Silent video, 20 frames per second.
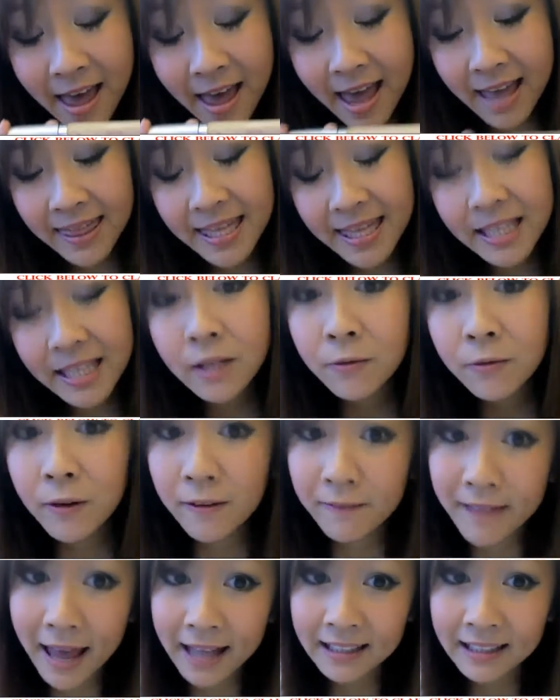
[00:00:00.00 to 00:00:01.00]
and this will
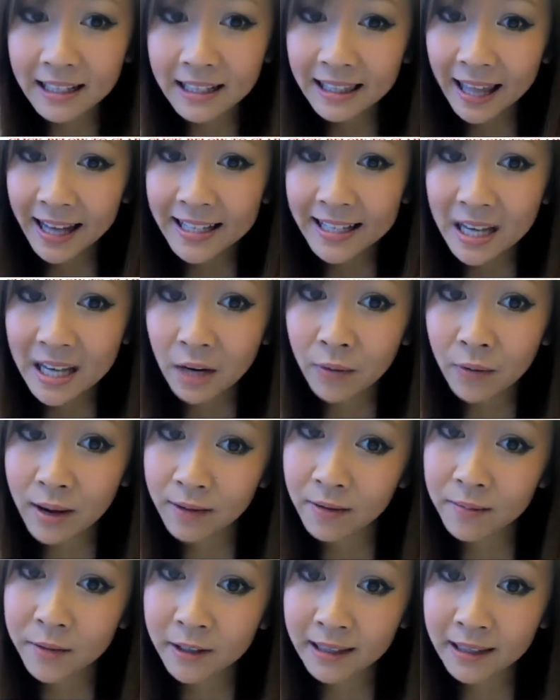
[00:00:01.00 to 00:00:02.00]
reflect light away
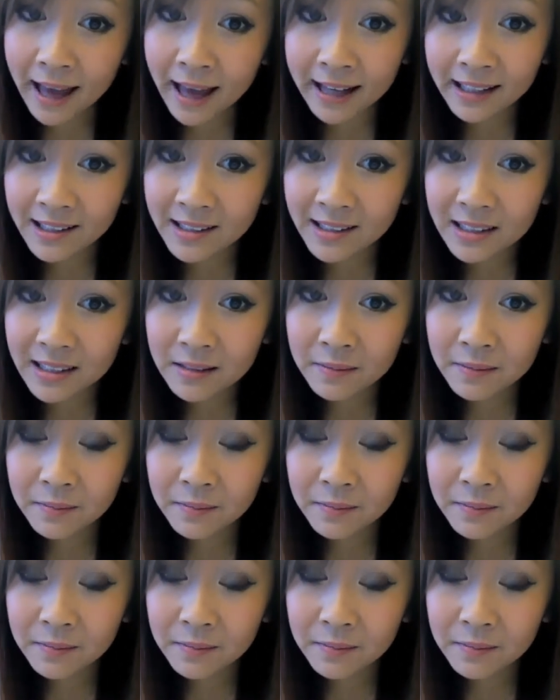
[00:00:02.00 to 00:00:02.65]
from your lines.